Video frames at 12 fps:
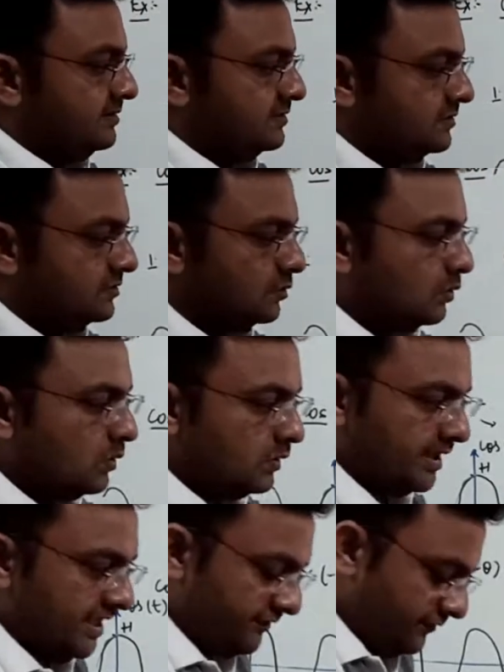
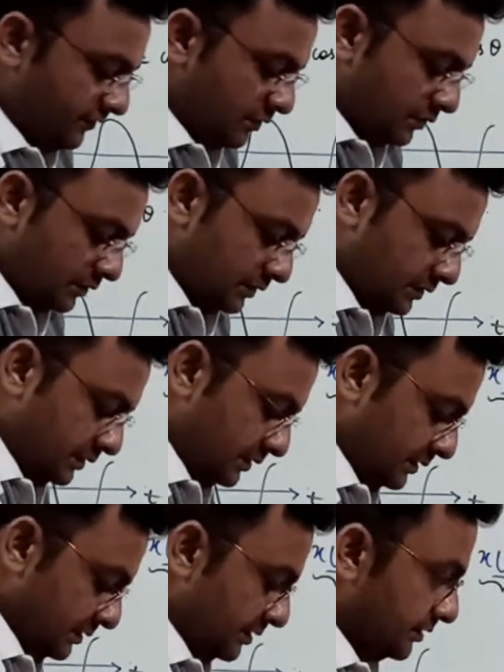So if you
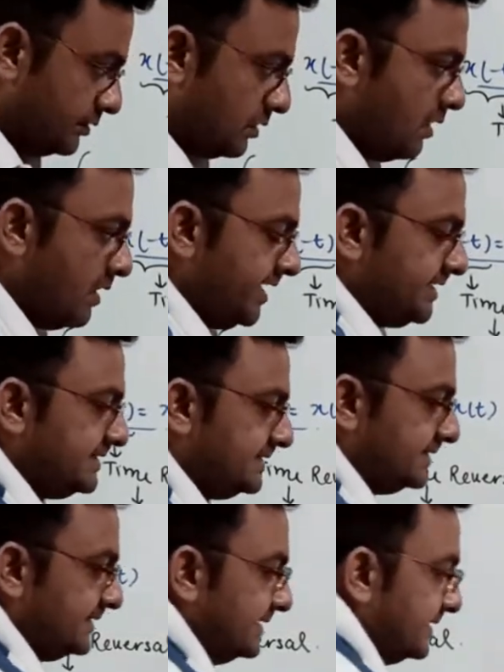draw its